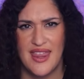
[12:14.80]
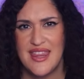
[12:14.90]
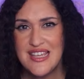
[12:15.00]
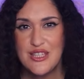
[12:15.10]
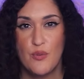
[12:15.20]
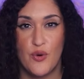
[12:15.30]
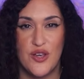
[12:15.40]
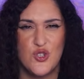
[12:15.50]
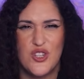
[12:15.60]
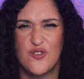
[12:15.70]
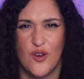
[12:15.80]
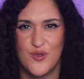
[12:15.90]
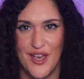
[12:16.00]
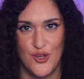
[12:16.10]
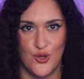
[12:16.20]
This separation is
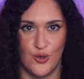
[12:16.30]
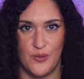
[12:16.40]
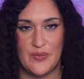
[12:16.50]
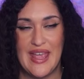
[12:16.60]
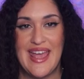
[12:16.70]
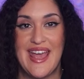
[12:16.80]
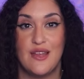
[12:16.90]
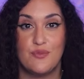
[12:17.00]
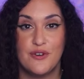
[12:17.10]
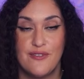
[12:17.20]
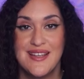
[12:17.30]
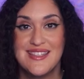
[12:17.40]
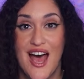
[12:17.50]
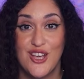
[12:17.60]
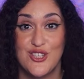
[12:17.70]
foundational. It
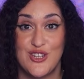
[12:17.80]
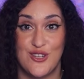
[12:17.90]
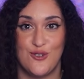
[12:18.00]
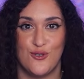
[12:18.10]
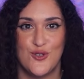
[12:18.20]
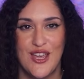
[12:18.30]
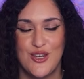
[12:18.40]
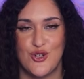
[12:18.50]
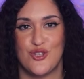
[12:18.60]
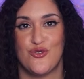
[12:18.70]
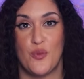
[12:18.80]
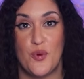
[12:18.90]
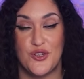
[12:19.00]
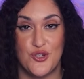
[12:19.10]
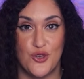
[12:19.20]
prevents accidental changes from
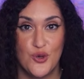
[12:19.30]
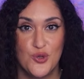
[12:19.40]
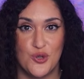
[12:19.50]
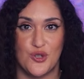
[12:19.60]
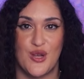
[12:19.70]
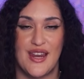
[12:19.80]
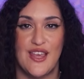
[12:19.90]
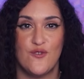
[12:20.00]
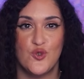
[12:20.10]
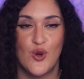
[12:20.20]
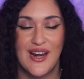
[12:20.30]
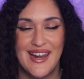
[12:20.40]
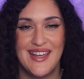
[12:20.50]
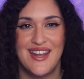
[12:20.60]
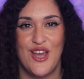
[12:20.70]
reaching users and gives you
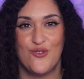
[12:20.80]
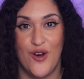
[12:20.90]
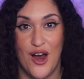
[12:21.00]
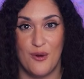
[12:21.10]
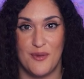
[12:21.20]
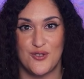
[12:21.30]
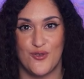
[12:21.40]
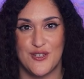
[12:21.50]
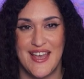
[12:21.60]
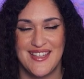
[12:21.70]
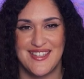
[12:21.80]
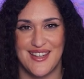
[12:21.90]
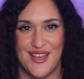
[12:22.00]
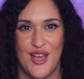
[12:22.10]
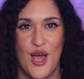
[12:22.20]
clean environments for
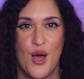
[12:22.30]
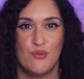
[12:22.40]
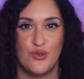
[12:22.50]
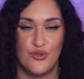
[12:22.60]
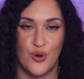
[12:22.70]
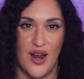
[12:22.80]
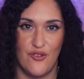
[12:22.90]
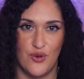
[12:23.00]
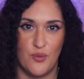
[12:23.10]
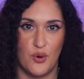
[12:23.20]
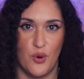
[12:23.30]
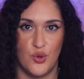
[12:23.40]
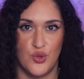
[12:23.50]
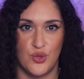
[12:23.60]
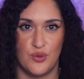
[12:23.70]
testing before every
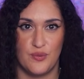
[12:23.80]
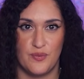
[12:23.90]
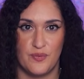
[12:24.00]
promotion.